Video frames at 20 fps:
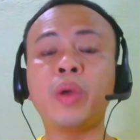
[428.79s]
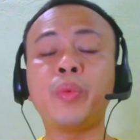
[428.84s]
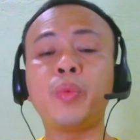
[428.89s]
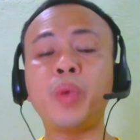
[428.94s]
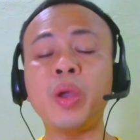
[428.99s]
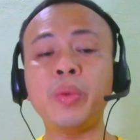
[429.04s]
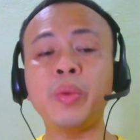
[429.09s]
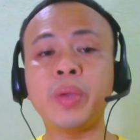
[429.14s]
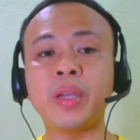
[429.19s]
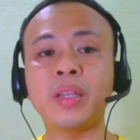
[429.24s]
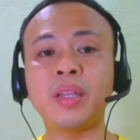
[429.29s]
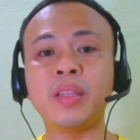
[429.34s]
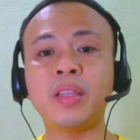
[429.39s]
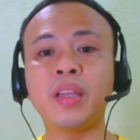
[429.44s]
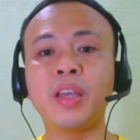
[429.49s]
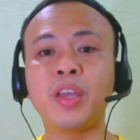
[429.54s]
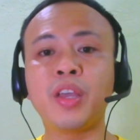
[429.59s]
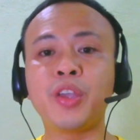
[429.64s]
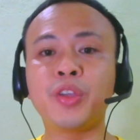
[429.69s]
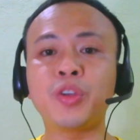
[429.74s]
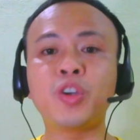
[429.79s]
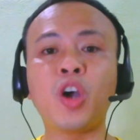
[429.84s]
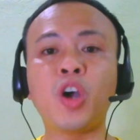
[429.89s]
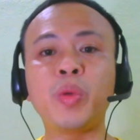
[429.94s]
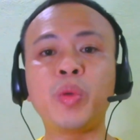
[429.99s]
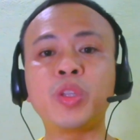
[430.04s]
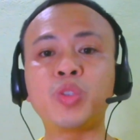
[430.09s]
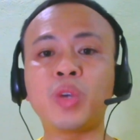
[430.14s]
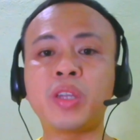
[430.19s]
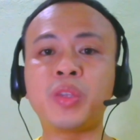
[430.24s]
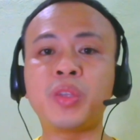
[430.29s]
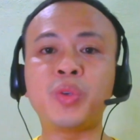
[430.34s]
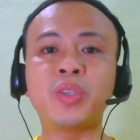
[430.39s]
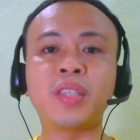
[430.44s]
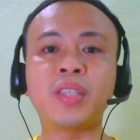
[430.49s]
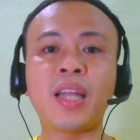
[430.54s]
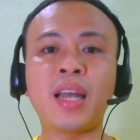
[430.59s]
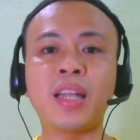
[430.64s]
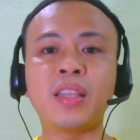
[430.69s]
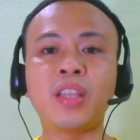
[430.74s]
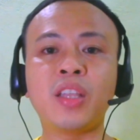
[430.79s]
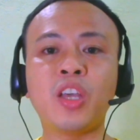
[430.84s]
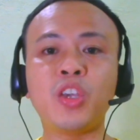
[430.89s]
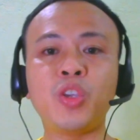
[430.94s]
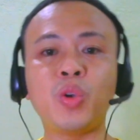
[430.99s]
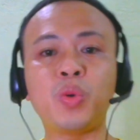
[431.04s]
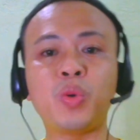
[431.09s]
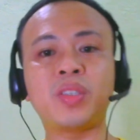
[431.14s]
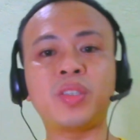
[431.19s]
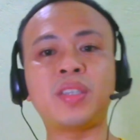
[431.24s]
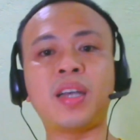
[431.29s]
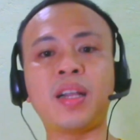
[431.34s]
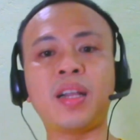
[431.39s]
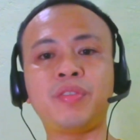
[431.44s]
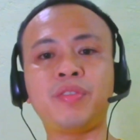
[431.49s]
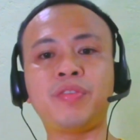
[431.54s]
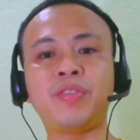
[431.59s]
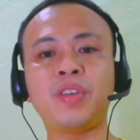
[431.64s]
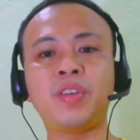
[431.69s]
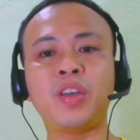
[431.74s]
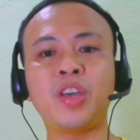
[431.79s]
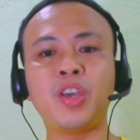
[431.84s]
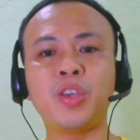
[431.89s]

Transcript: wherein you're going to understand yourself.